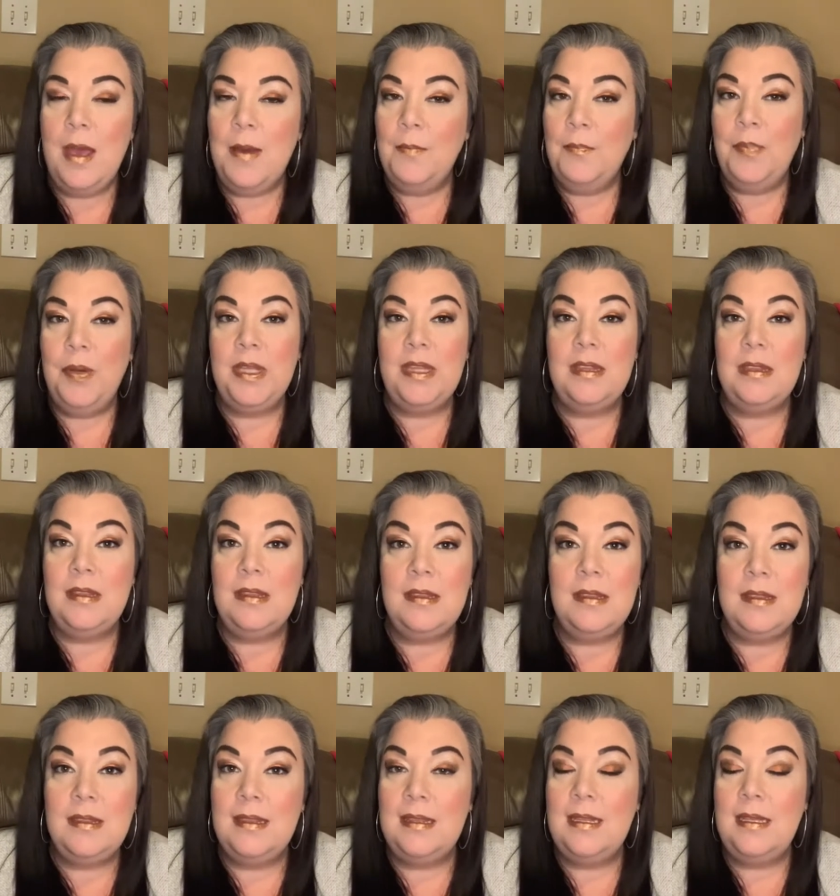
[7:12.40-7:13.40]

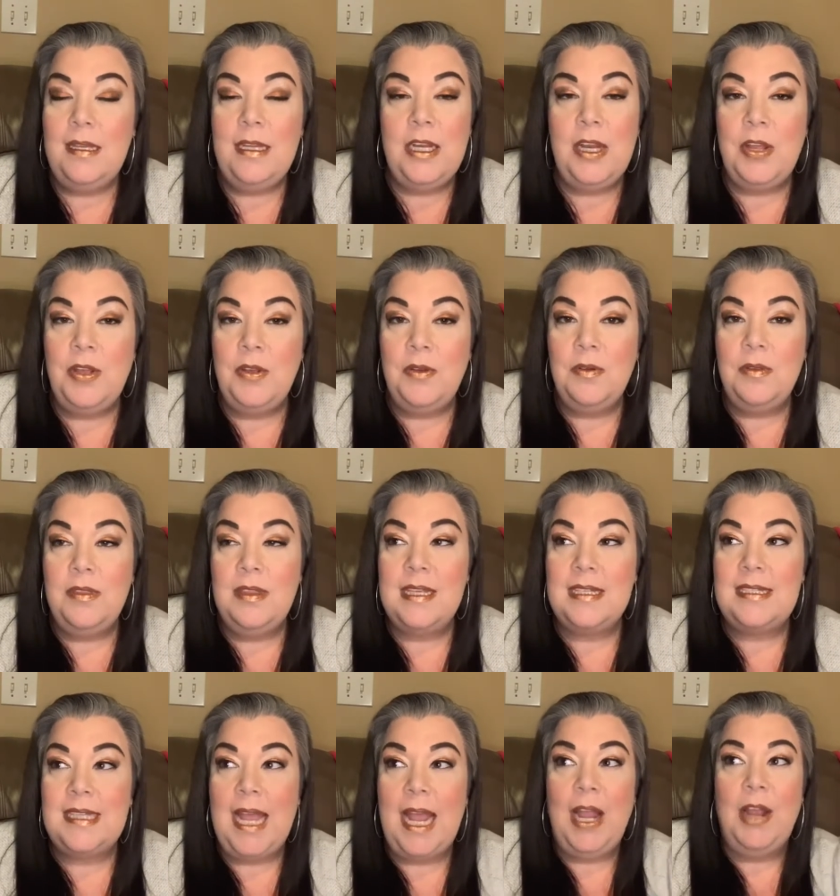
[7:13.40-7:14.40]
putting, you know,
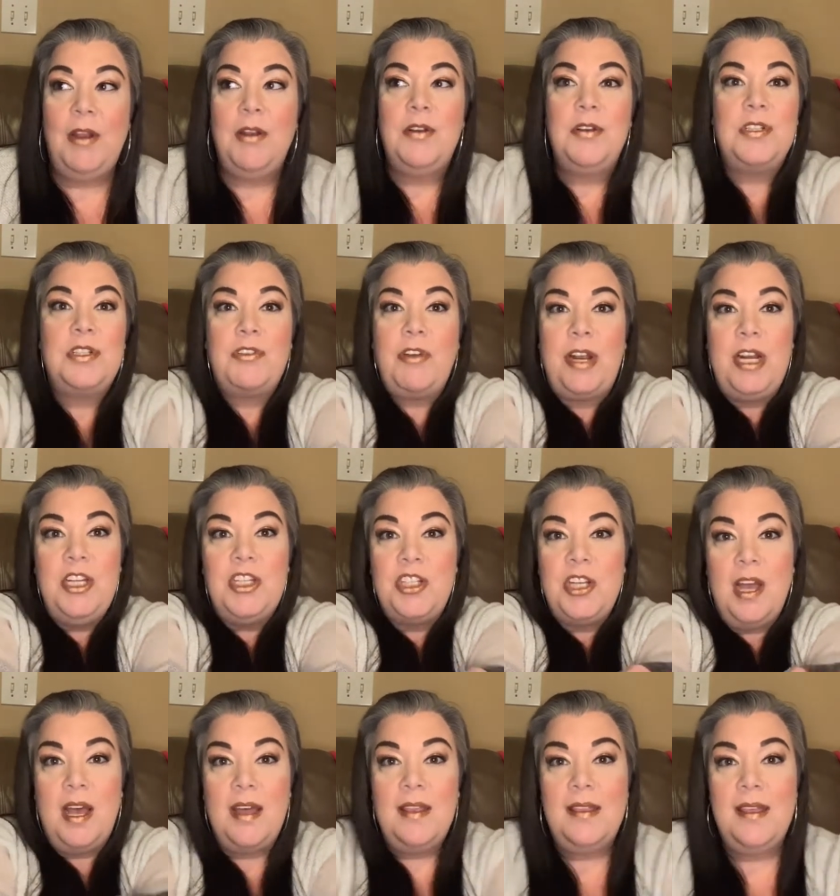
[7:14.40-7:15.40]
this error
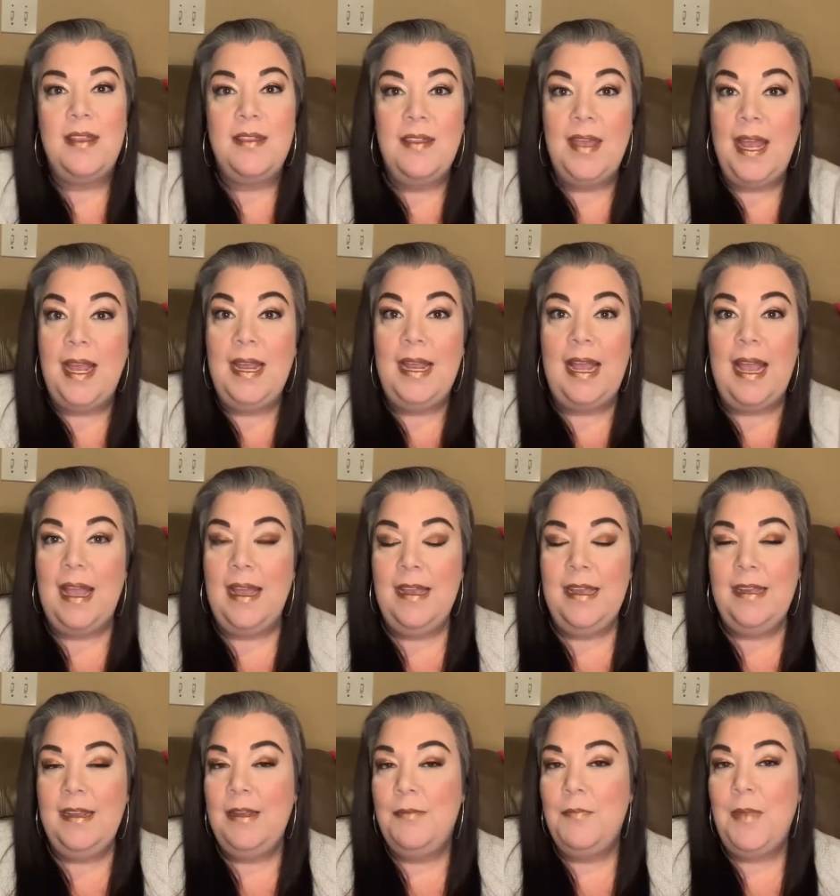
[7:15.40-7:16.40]
screenshot that they
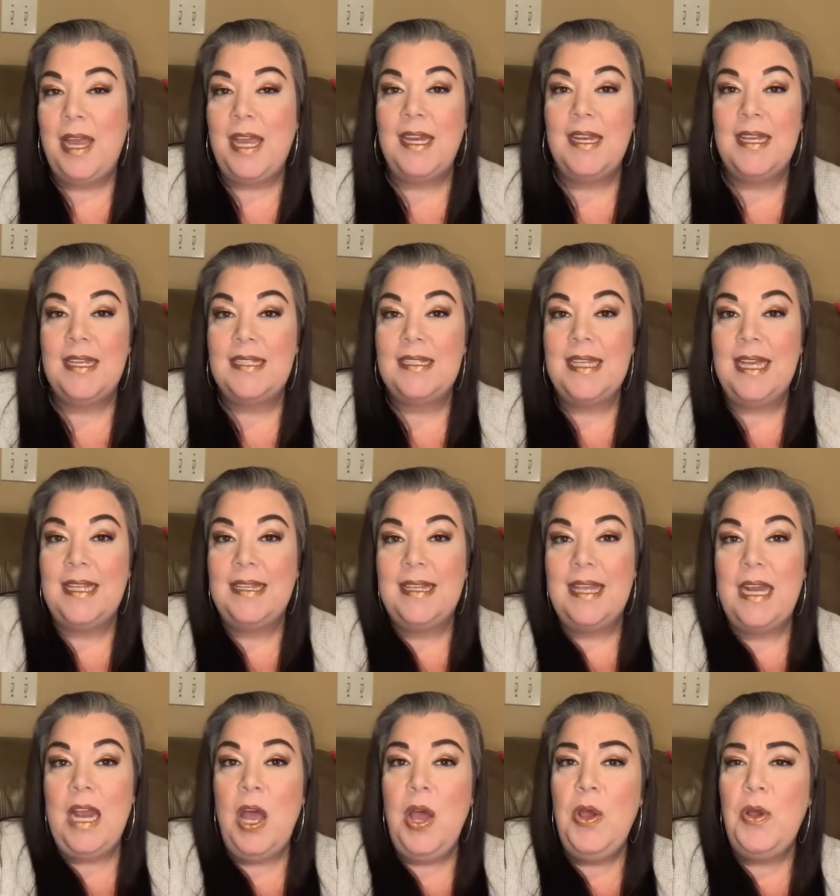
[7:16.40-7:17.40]
making us think
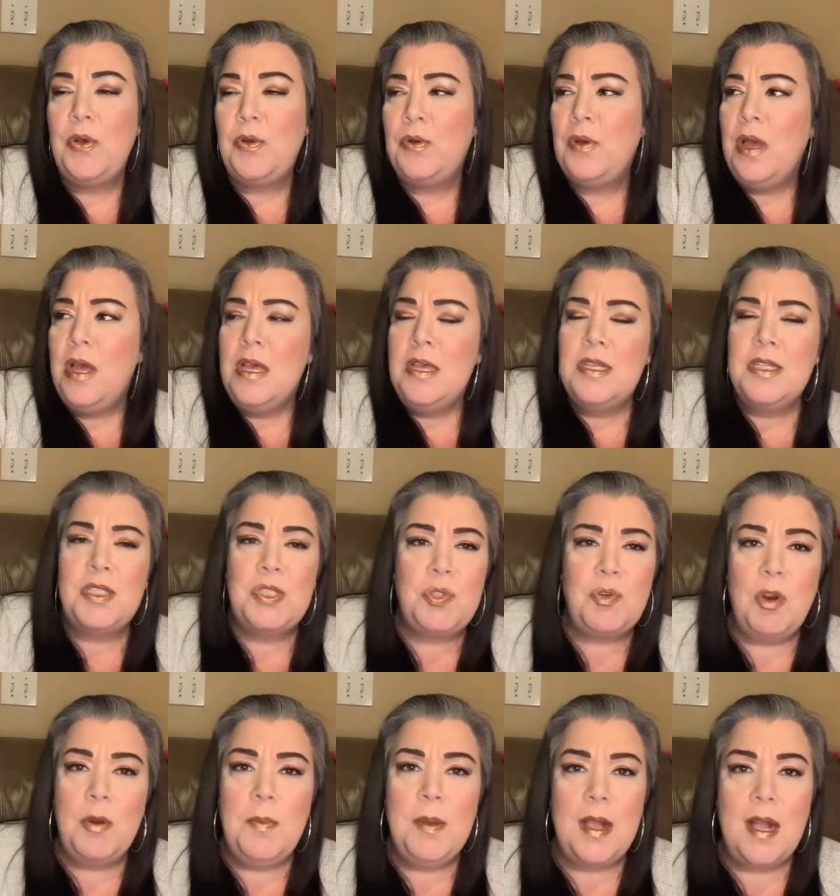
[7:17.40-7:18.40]
that, oh,
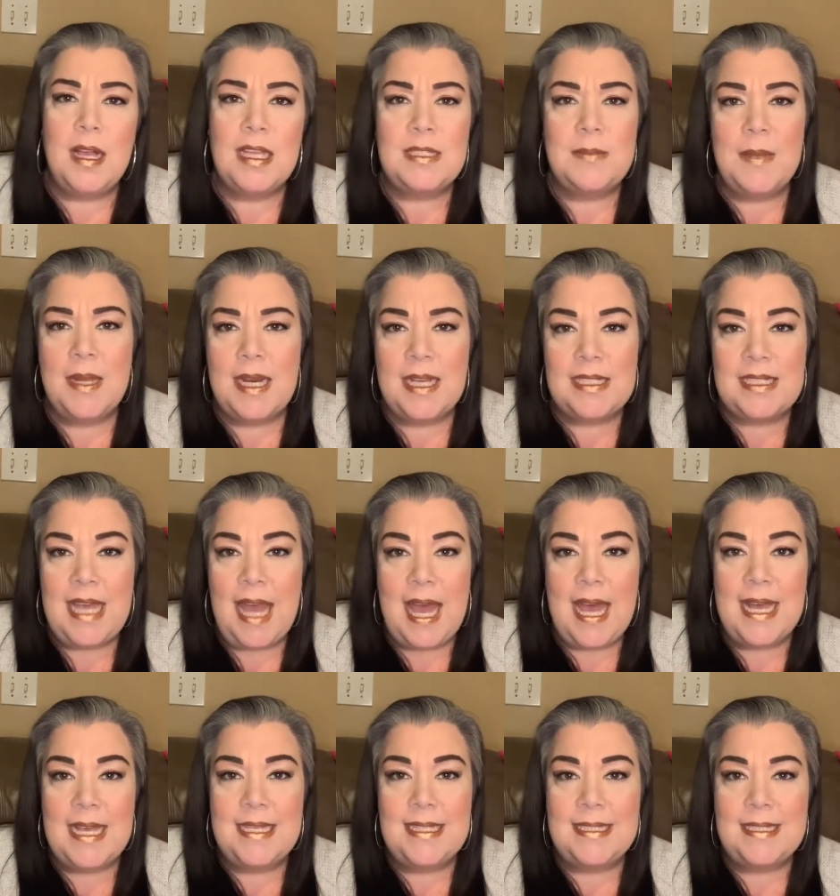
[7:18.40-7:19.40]
Storybook Cosmetics
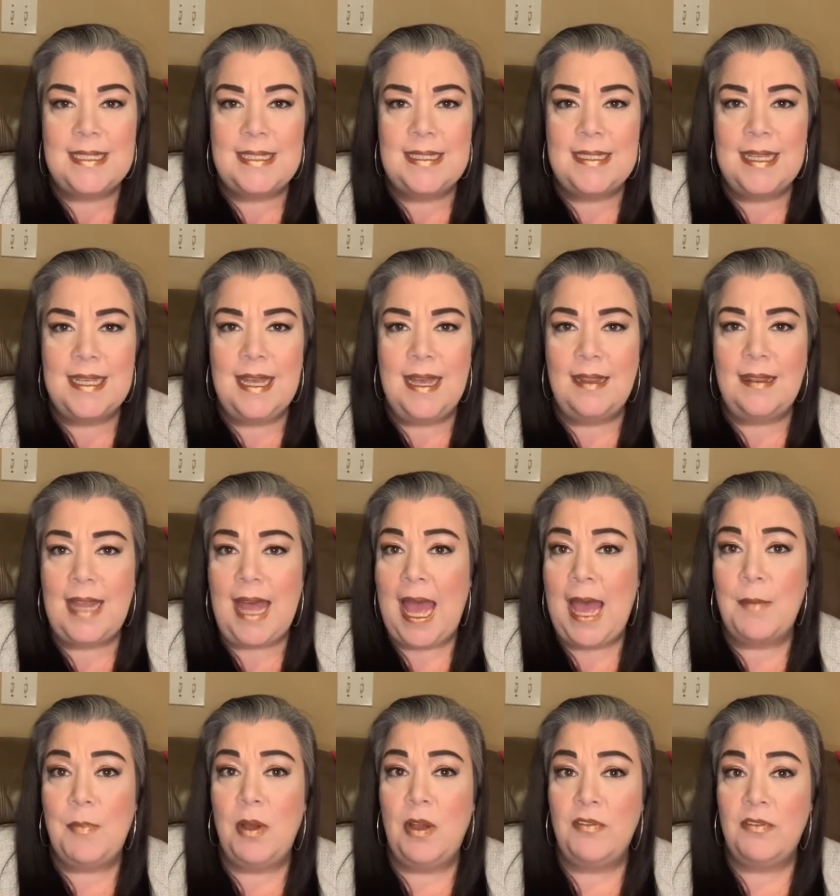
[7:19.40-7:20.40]
has a
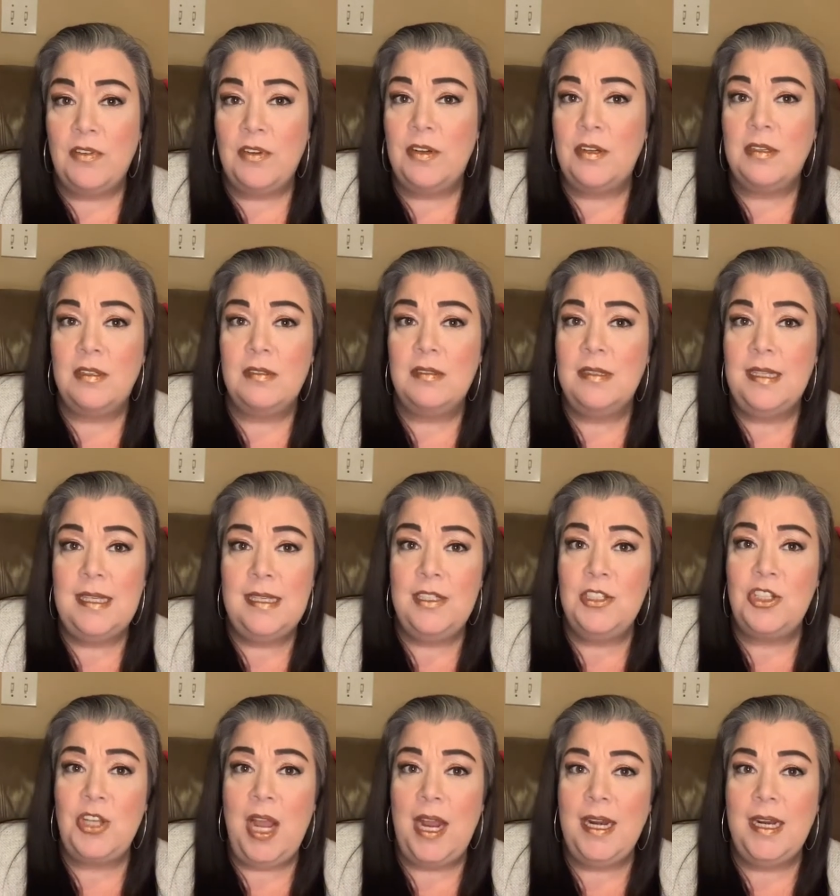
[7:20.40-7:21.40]
lab over in
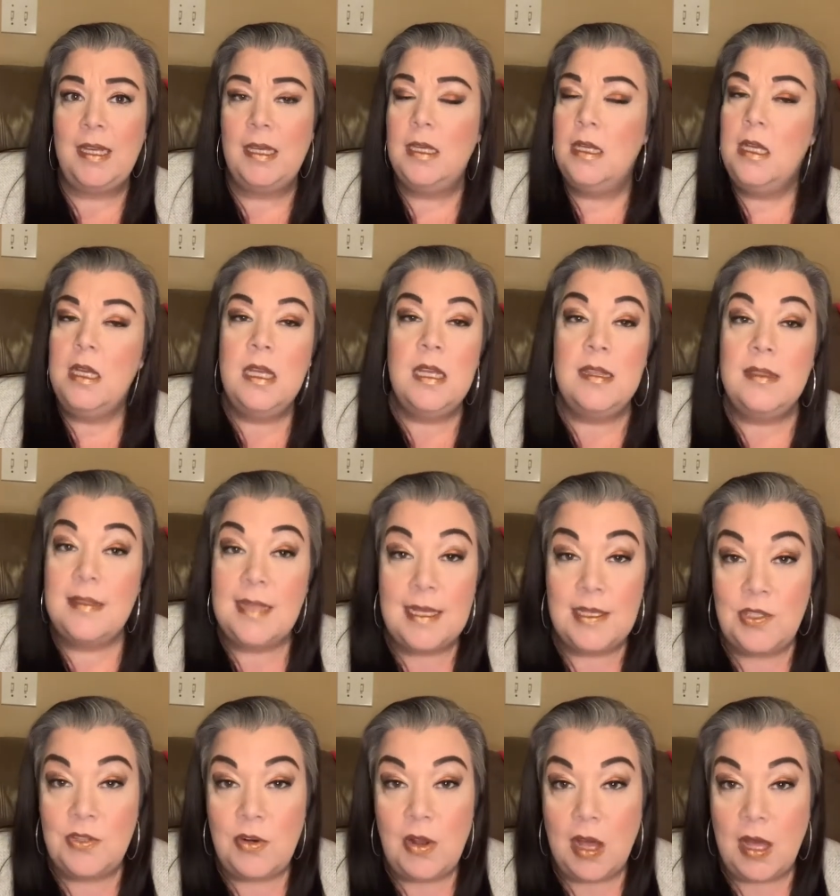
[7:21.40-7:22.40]
China. They
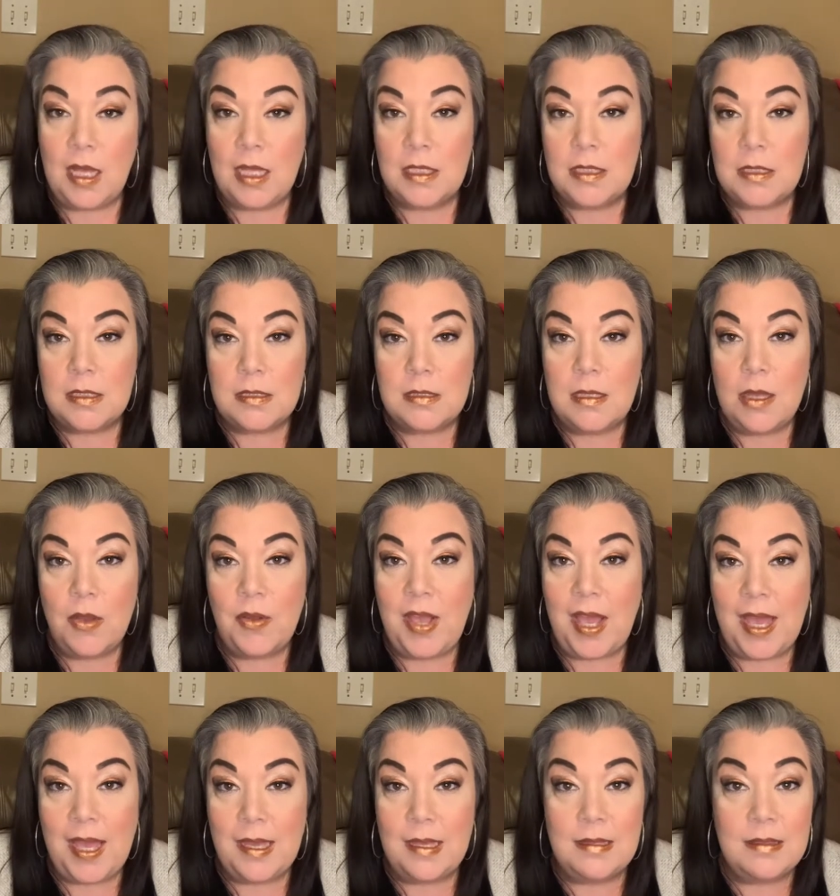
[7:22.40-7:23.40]
do not,
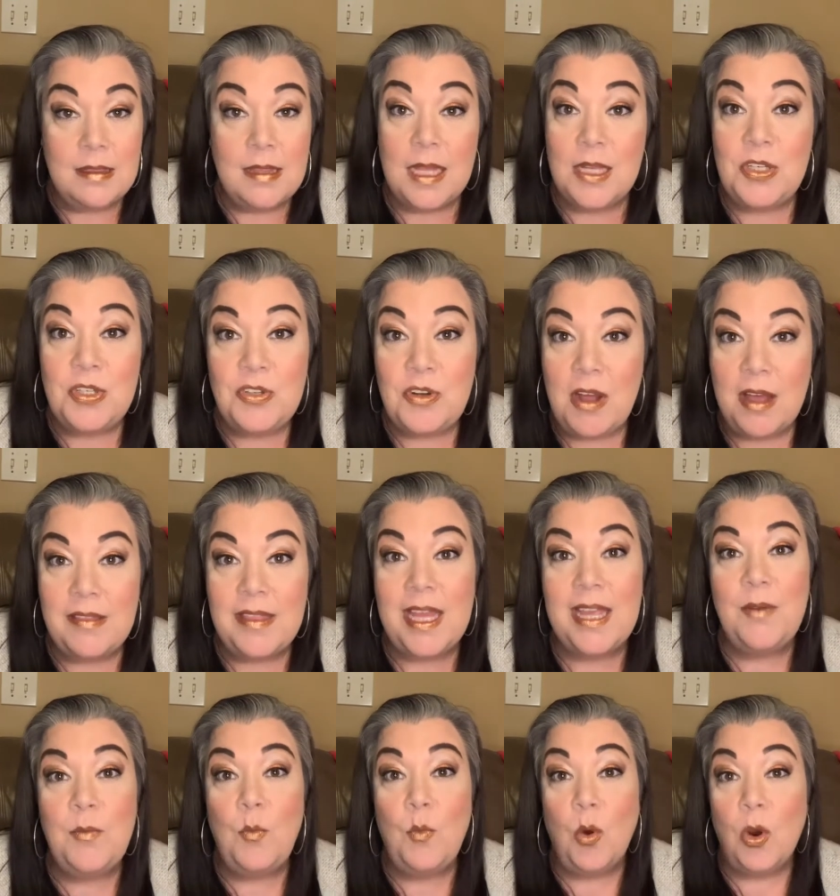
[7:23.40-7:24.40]
okay? They do not.
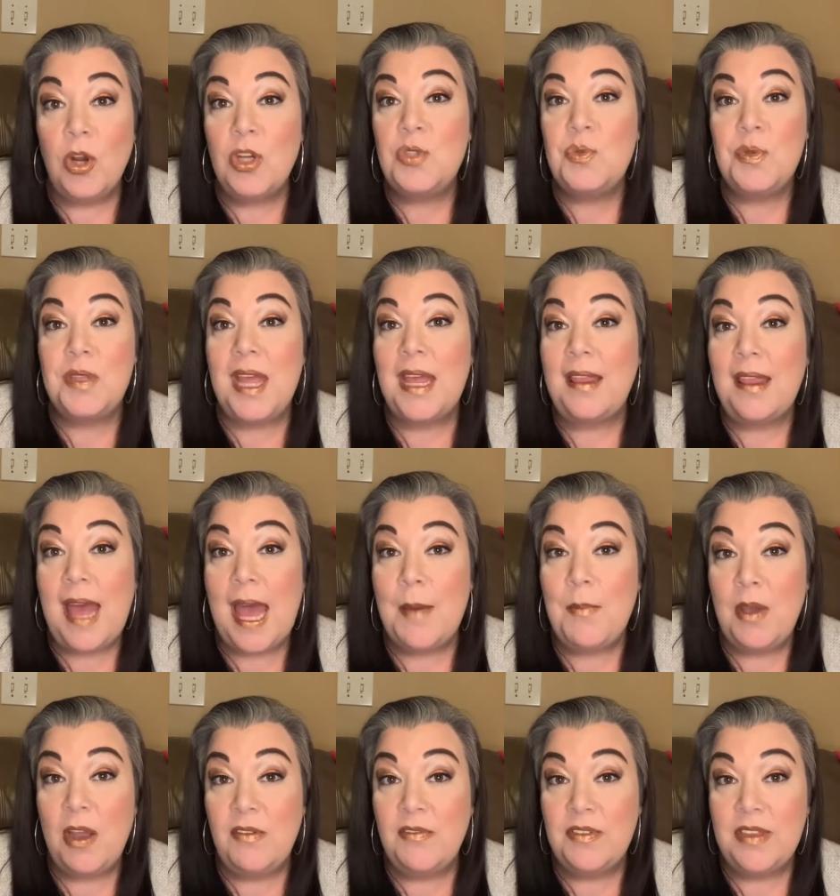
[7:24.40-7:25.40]
They worked with a
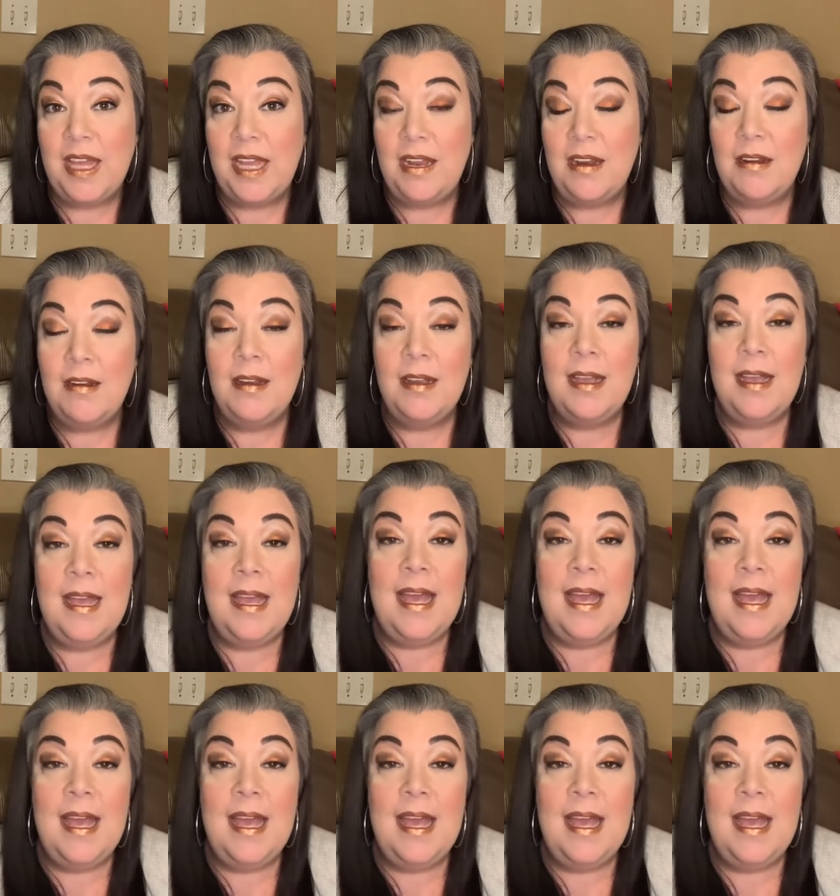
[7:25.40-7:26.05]
lab over there.